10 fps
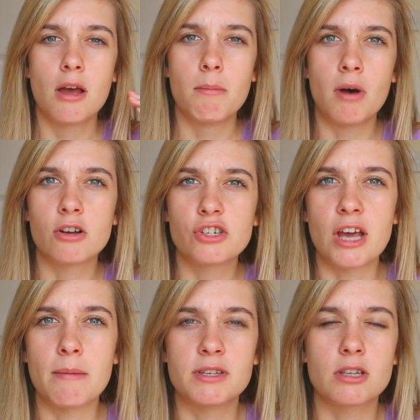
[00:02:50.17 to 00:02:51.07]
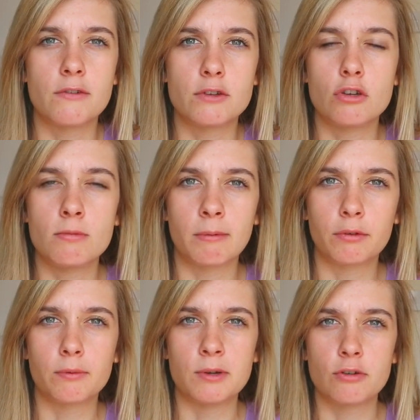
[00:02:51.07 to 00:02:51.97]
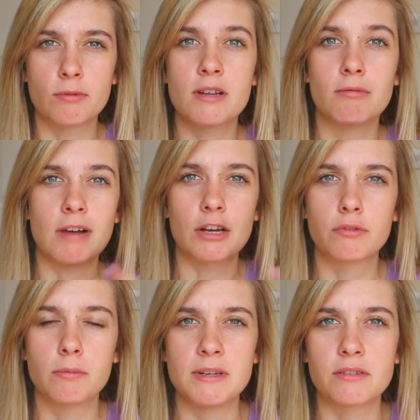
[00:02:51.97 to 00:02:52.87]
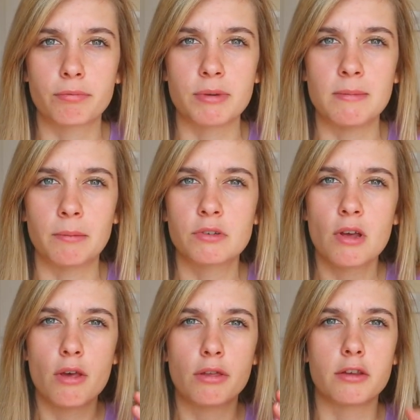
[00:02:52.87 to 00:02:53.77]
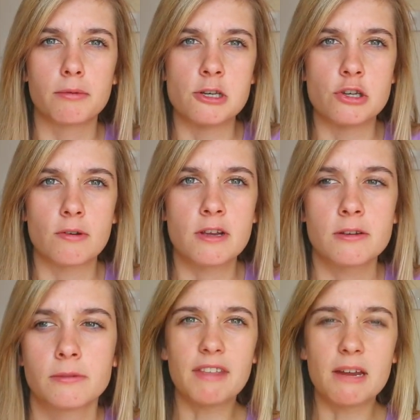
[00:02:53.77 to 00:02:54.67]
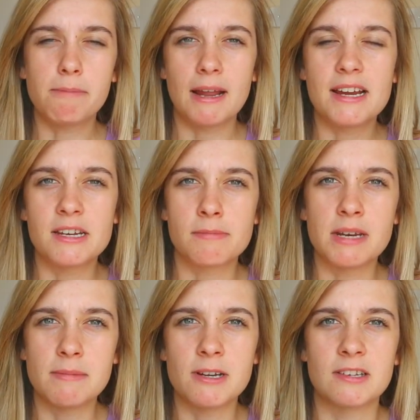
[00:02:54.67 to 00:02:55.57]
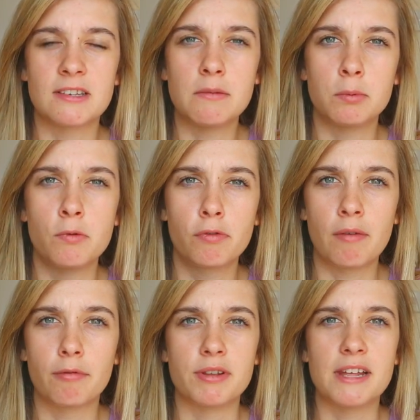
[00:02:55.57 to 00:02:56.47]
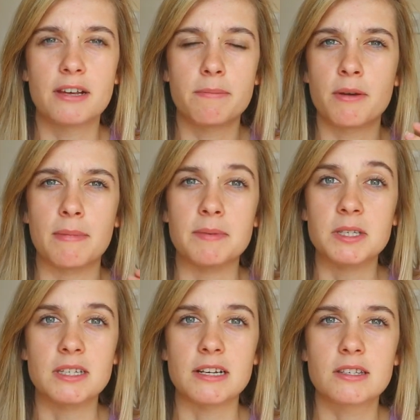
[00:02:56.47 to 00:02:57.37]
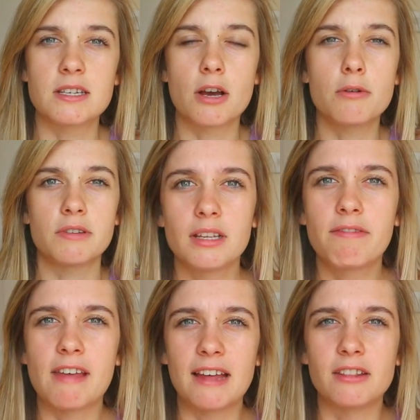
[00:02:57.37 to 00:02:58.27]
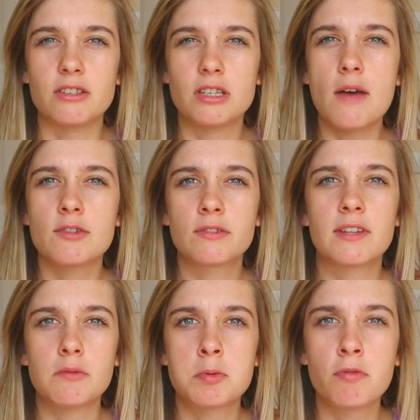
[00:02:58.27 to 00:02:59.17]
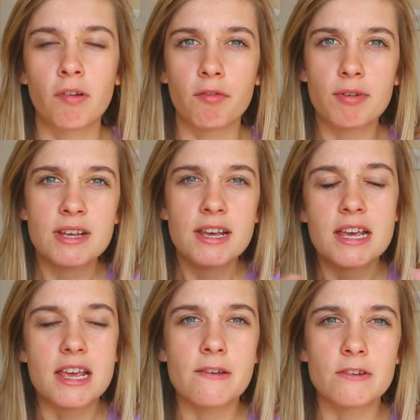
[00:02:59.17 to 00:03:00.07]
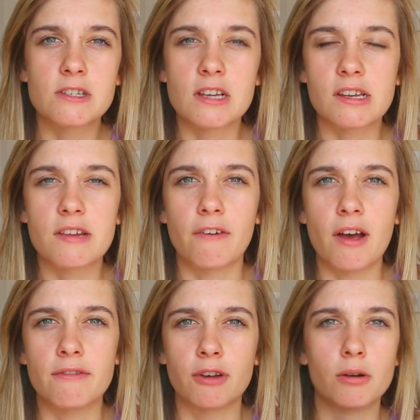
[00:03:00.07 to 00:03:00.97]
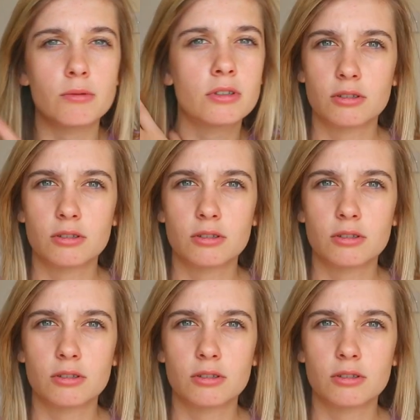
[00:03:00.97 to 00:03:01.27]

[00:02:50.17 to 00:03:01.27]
Martial missed over 2 months for injury. Rashford missed 3 months through injury. If they played as many minutes as the Liverpool front three, they could be on maybe 60 goals. If they had the service of the Liverpool front three, even 65 goals.